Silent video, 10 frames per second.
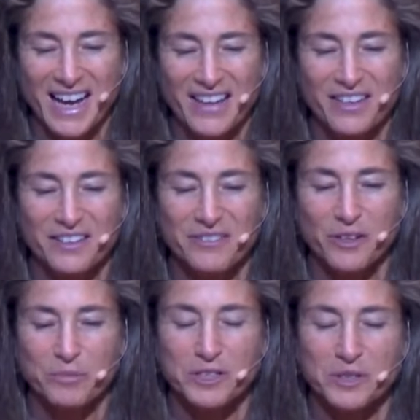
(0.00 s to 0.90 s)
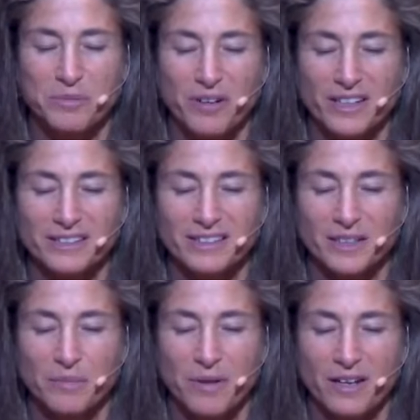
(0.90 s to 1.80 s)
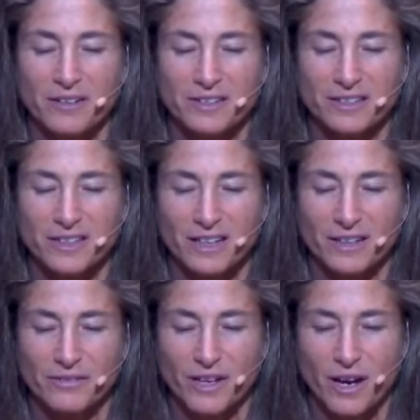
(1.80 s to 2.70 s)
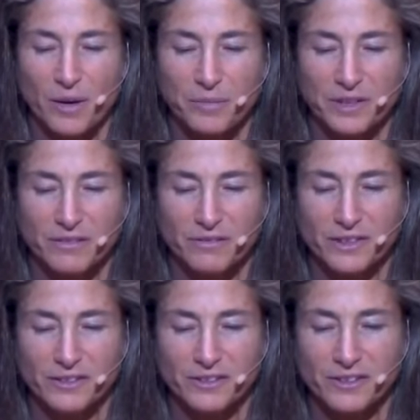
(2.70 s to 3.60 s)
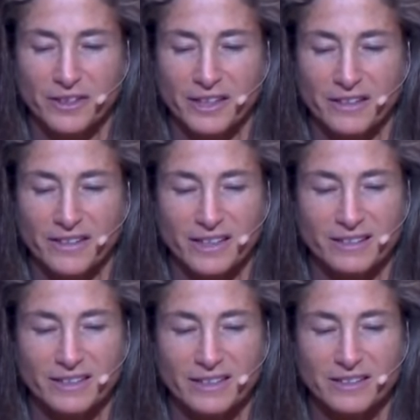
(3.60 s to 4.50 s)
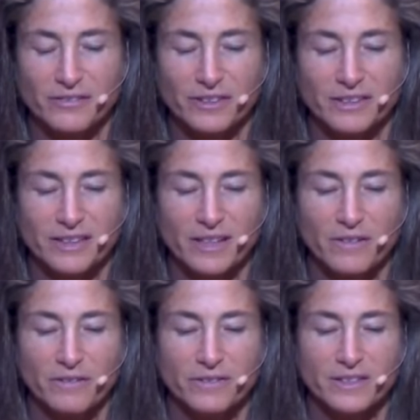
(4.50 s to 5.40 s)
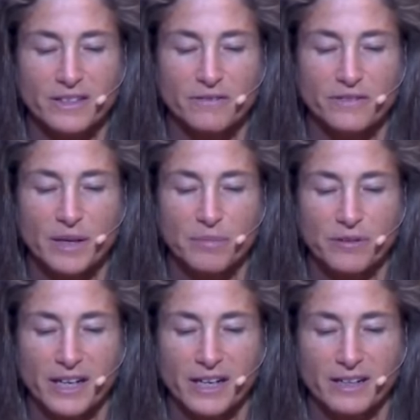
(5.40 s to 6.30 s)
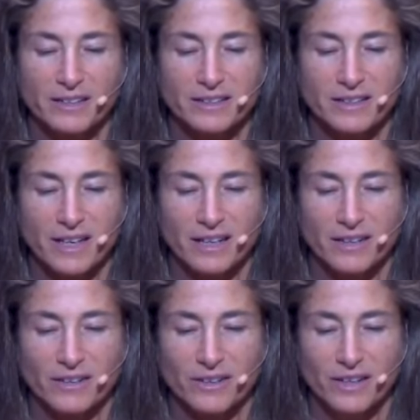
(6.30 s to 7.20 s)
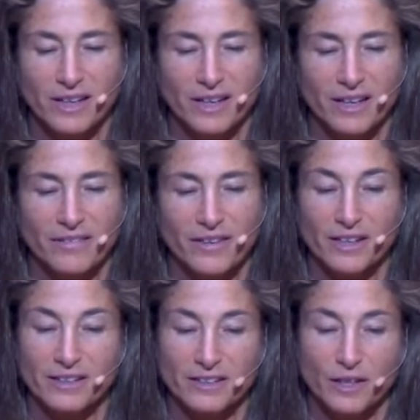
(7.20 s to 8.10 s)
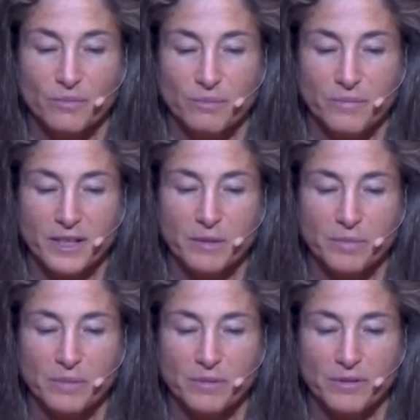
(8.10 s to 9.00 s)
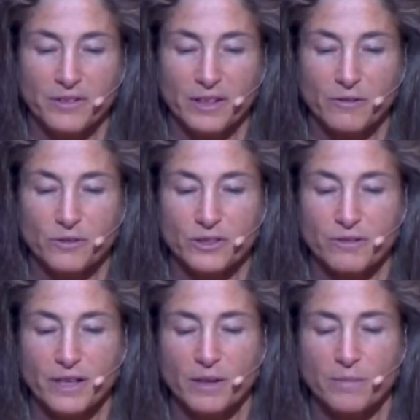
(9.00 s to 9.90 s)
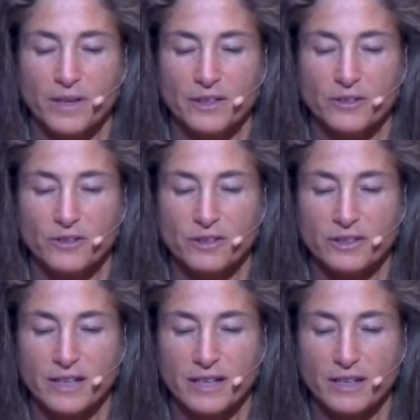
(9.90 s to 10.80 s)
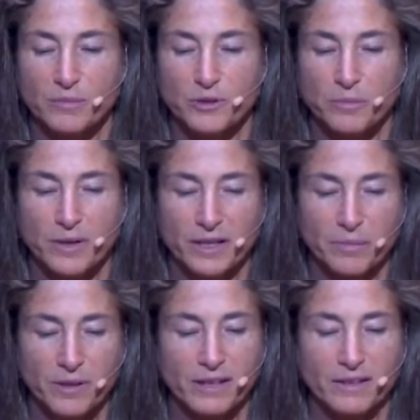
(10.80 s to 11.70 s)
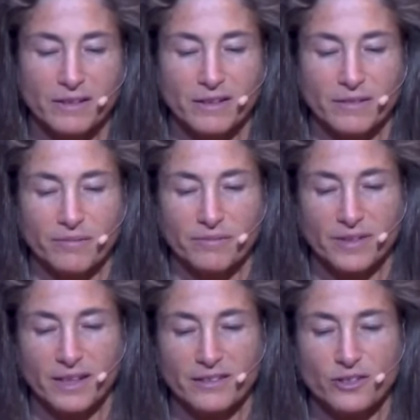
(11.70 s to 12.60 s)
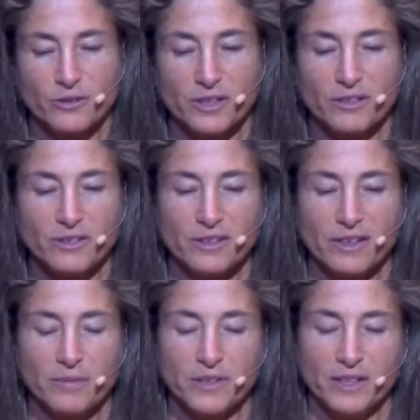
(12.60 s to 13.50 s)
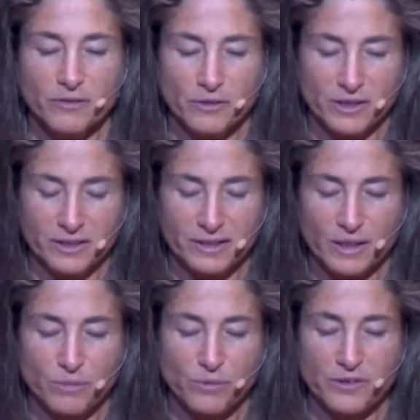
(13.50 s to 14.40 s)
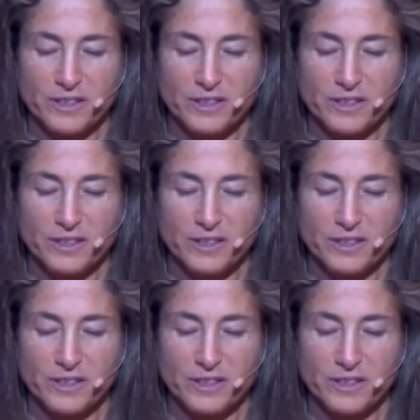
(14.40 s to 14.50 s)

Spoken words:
They developed a surprisingly modern style of comedy featuring the excessively self-deprecating style that many people think was created by New York stand-ups or Monty Python. And so here, I'm going to give you an example.